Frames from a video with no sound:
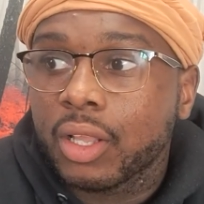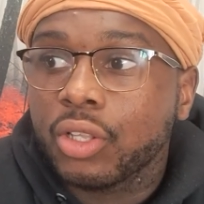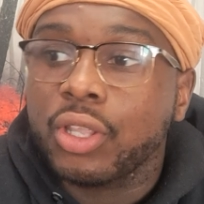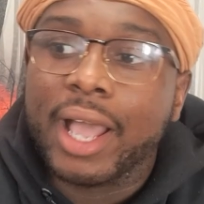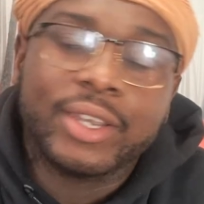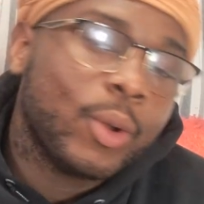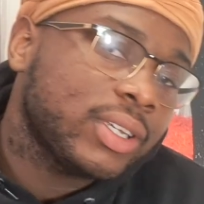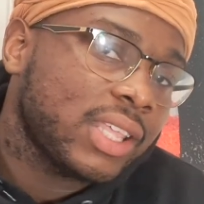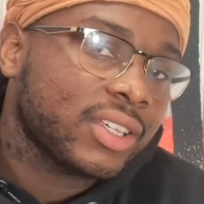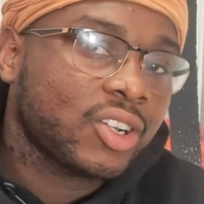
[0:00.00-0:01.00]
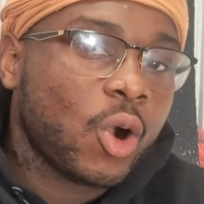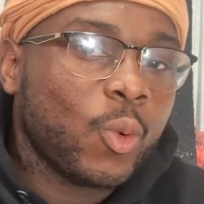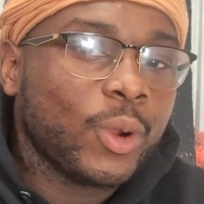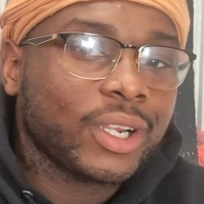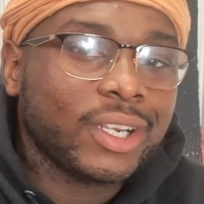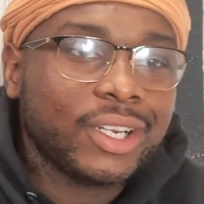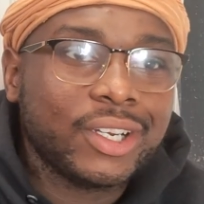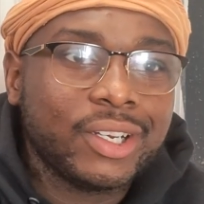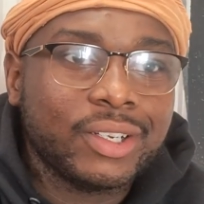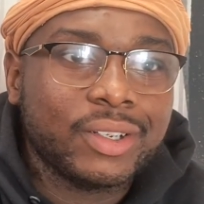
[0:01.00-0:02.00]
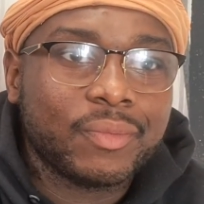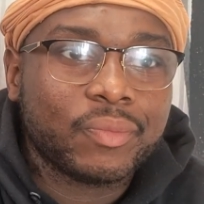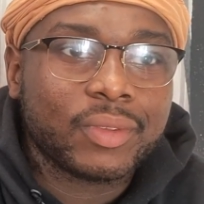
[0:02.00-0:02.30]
Yeah, I know another coworker heard.